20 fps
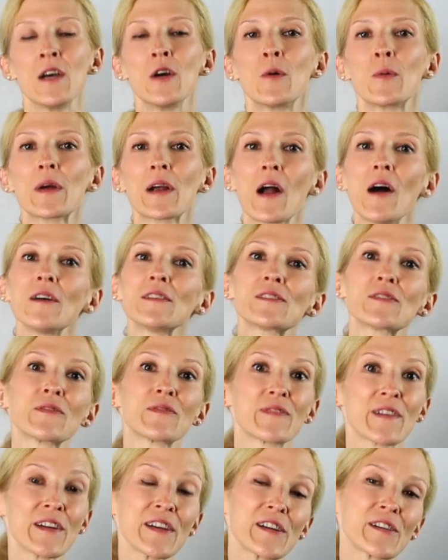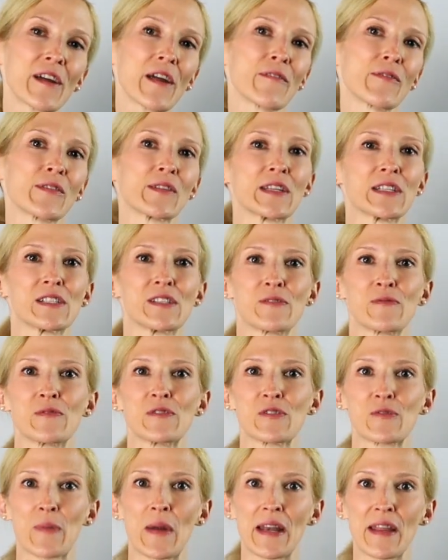We're also very grateful that
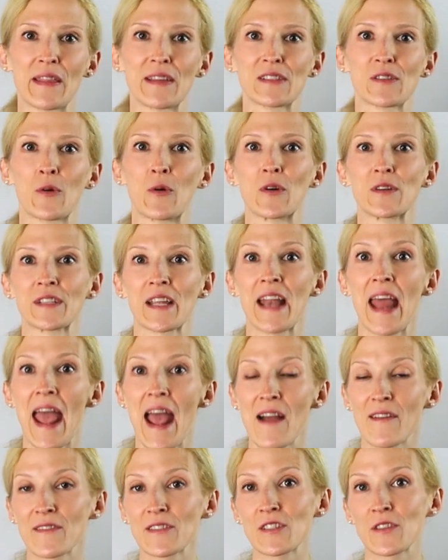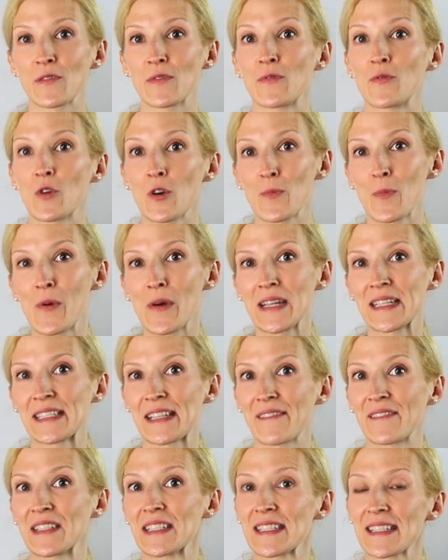students rated this course an average of
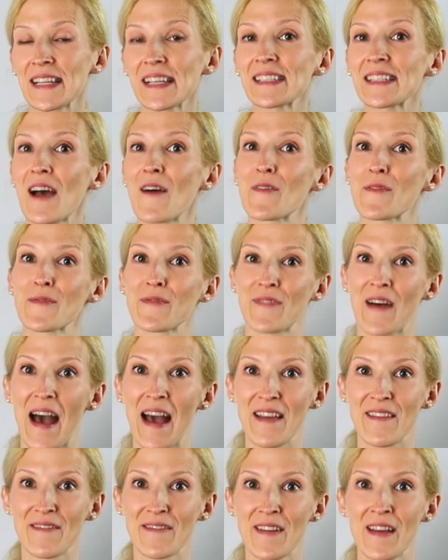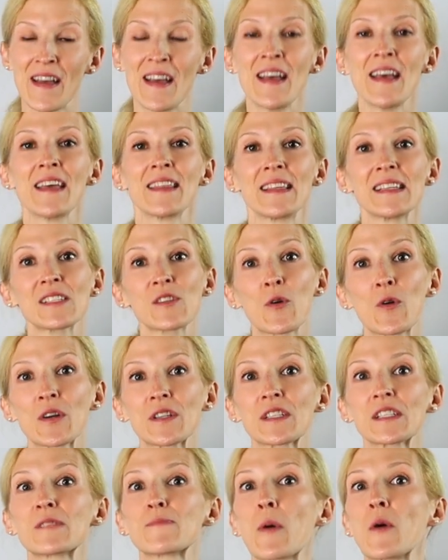4.76 out of 5. This
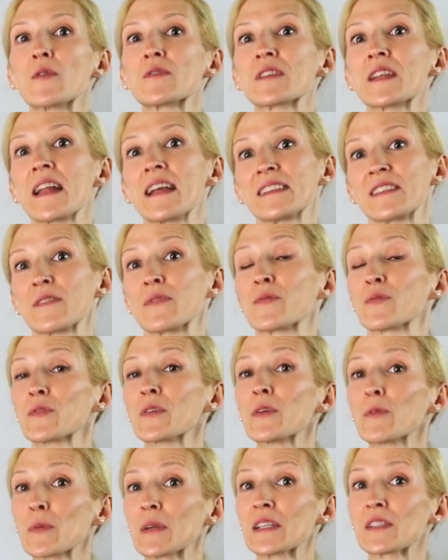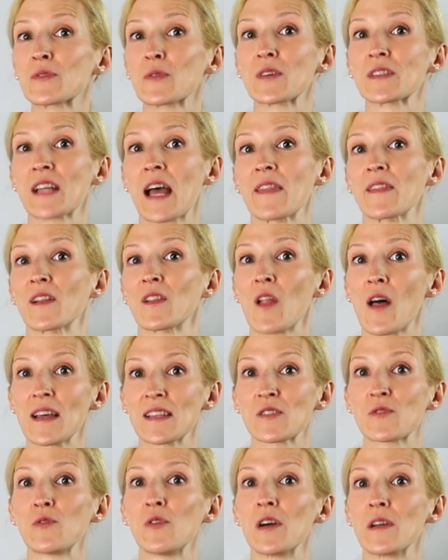course is posted as a free resource on the Law
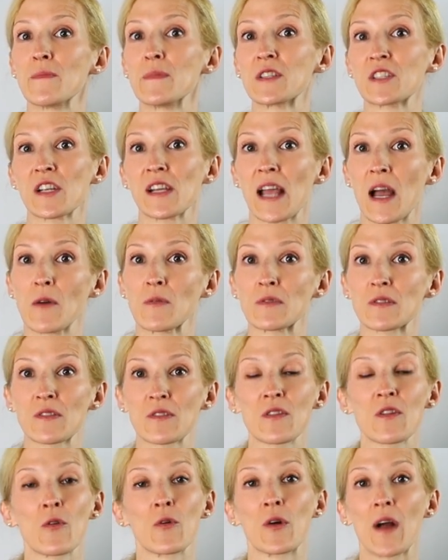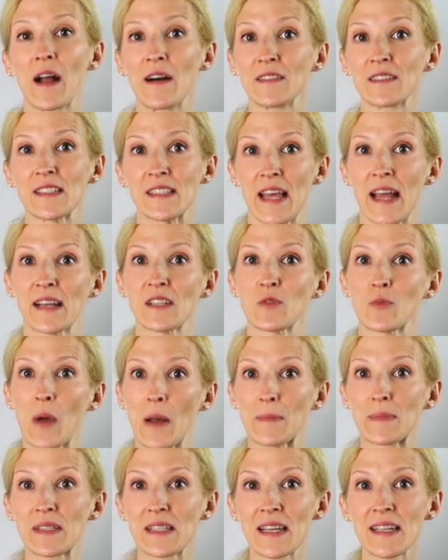School Admission Council, or LSAC's
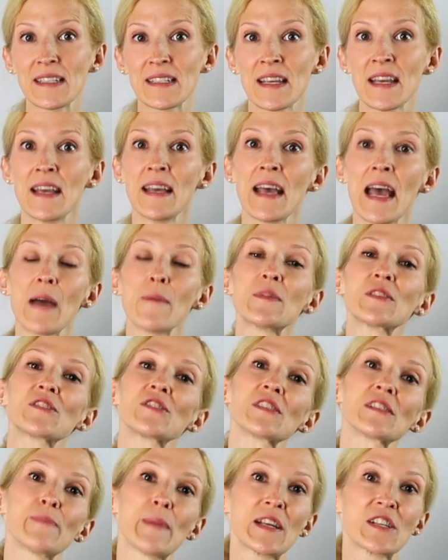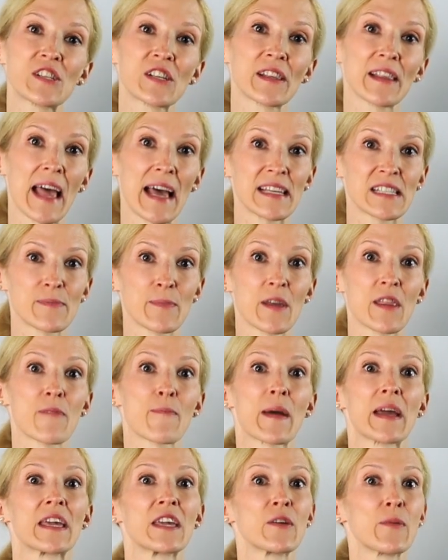website, and was just mentioned last month
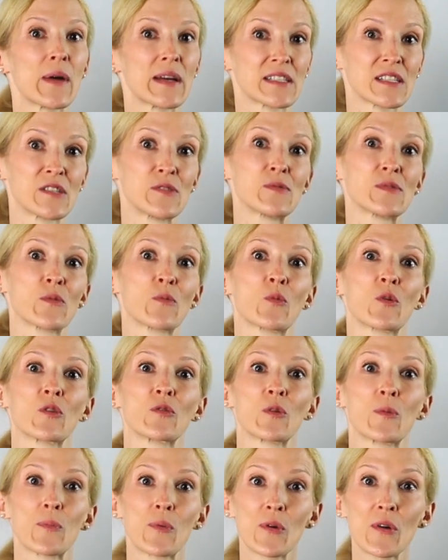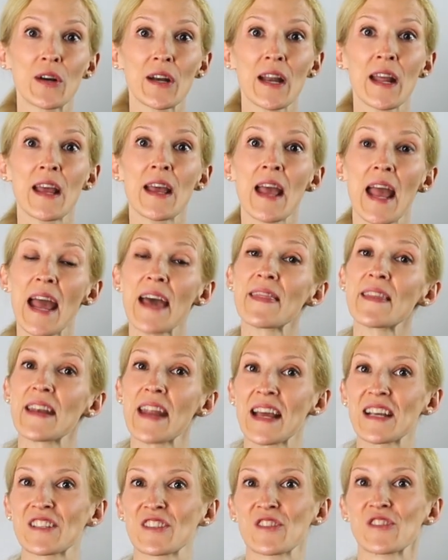by U.S. News & World Report and the
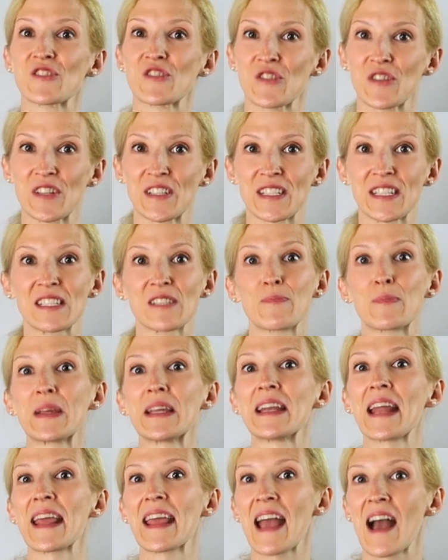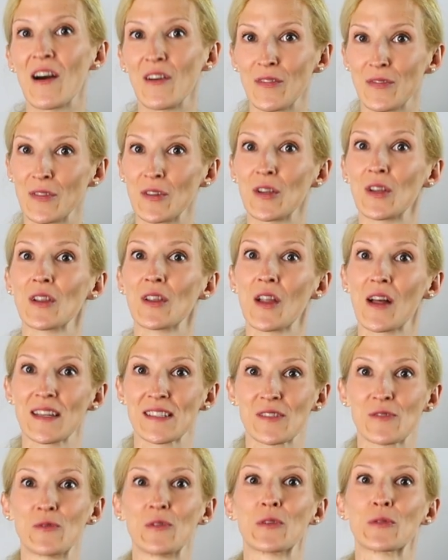National Jurist as being a helpful law
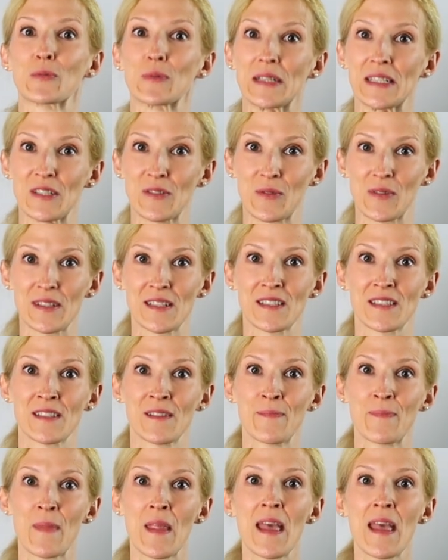school resource.